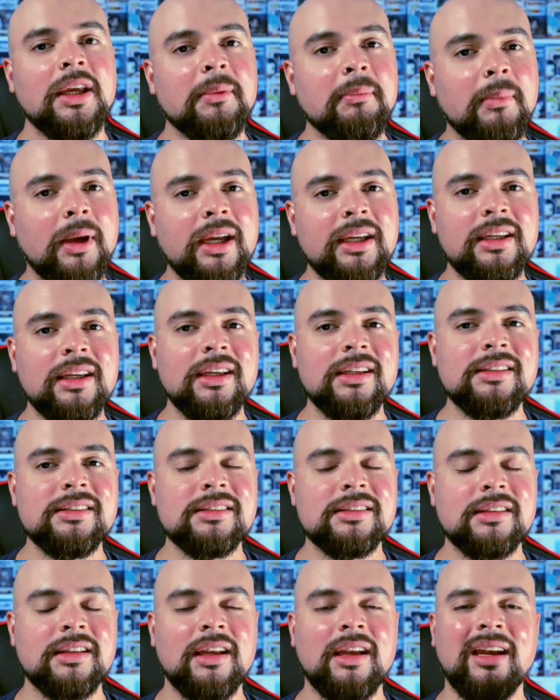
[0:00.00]
In my case,
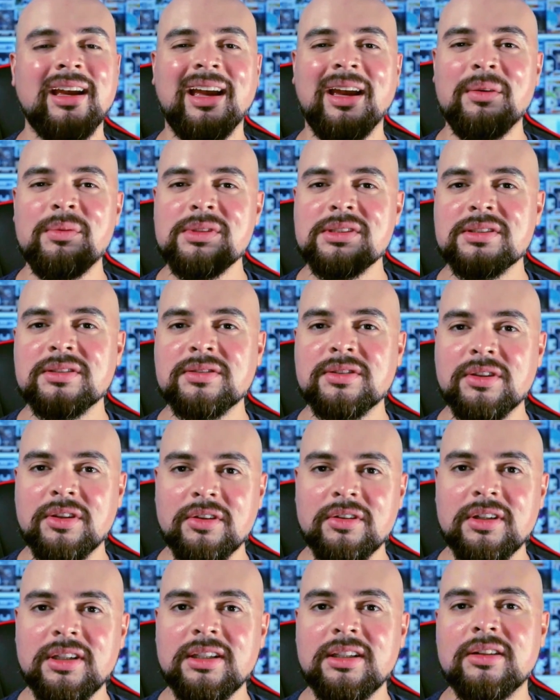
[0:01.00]
I was
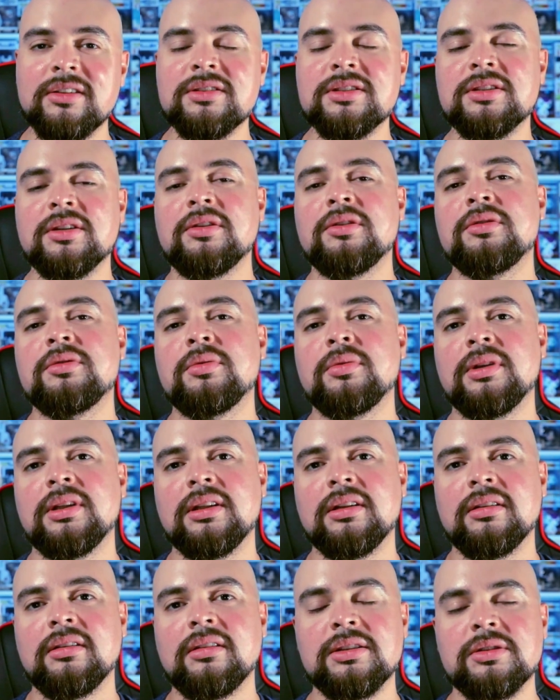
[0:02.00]
30 years old
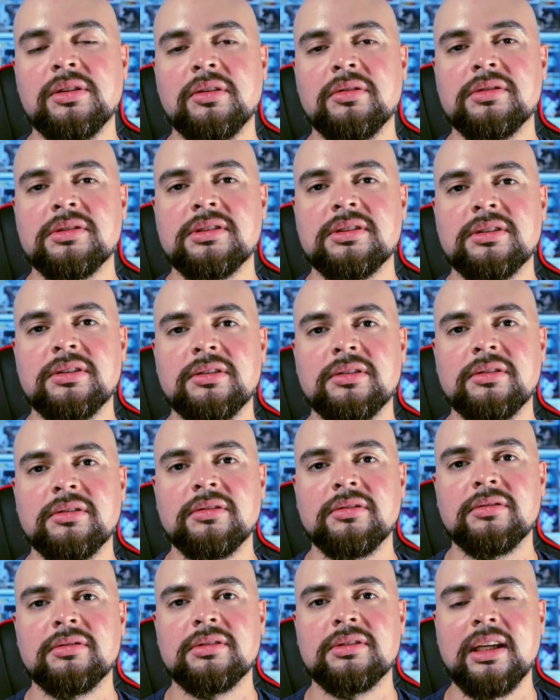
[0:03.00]
when I chose
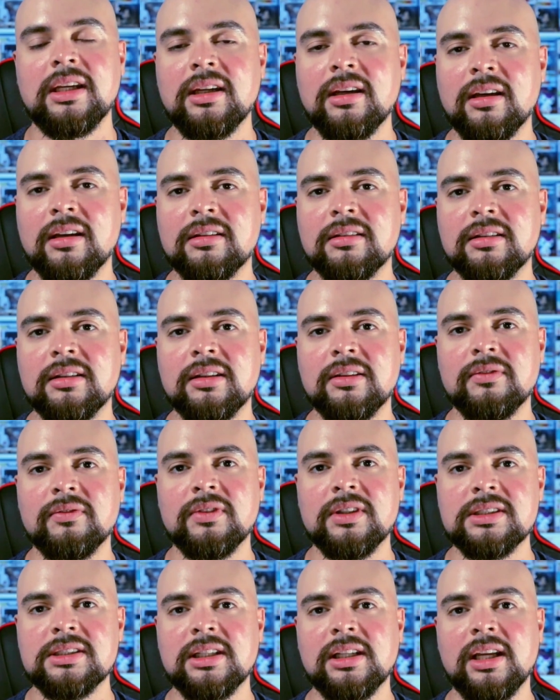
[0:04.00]
to take on the
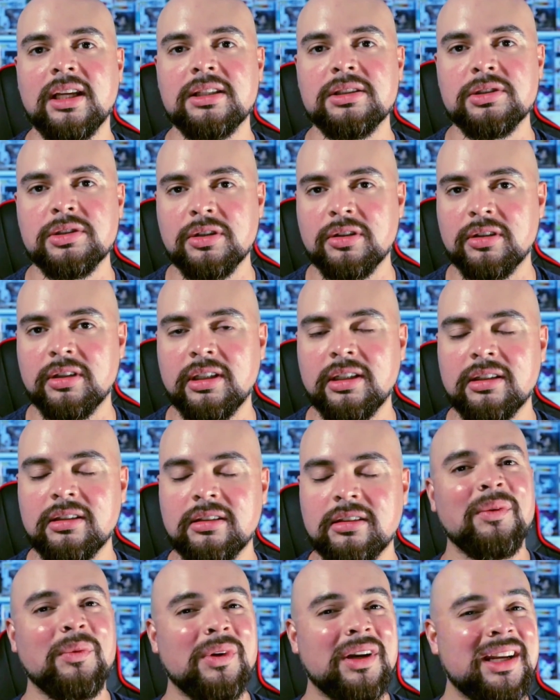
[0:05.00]
Invisalign journey.
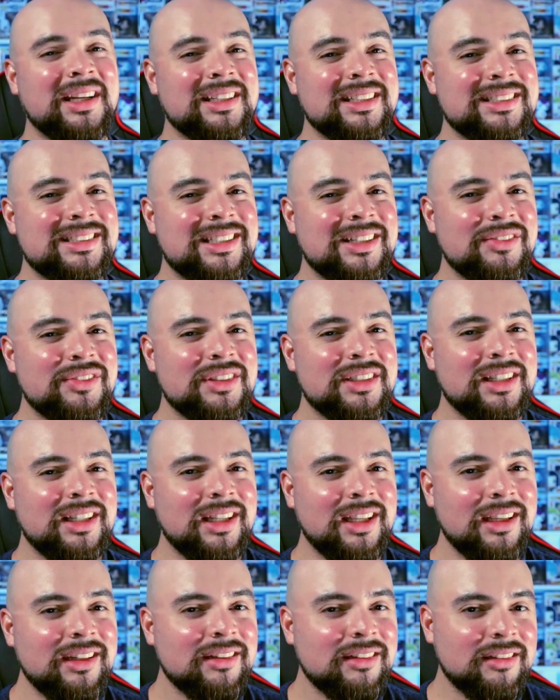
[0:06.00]
And what I discovered
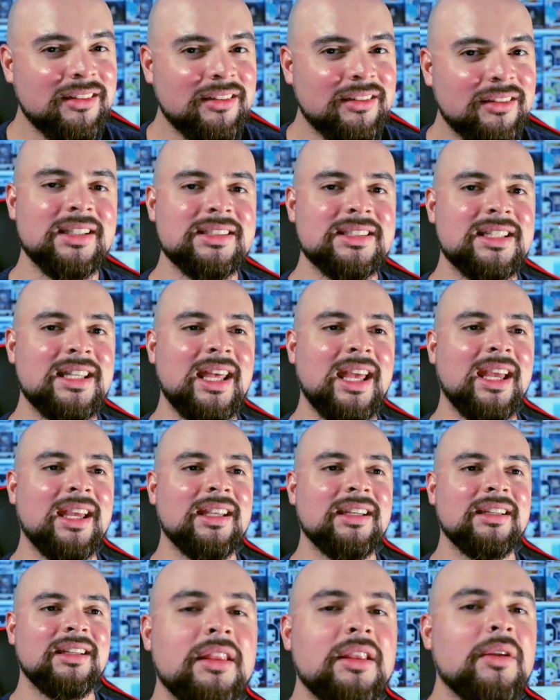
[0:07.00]
later is
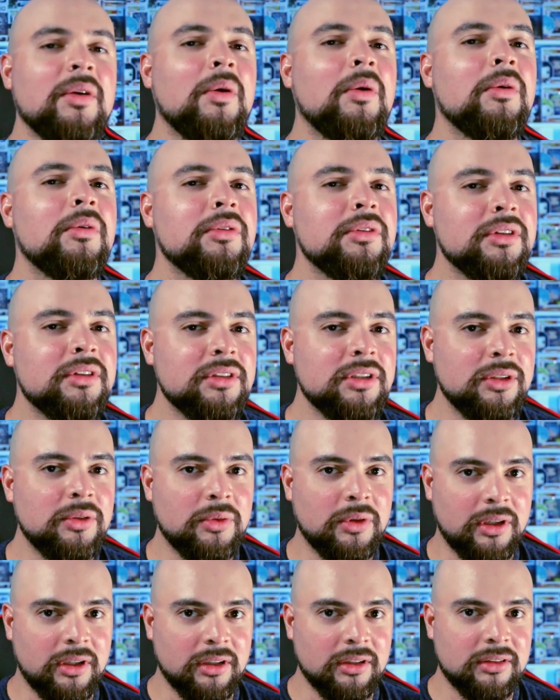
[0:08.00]
that the older
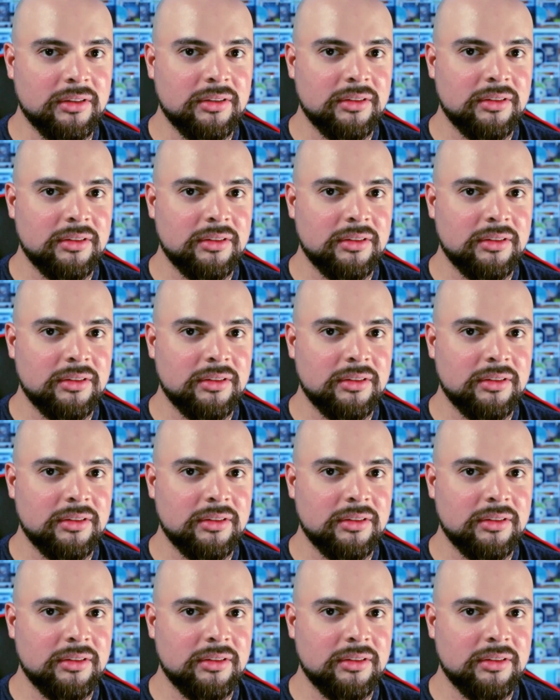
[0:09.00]
you are,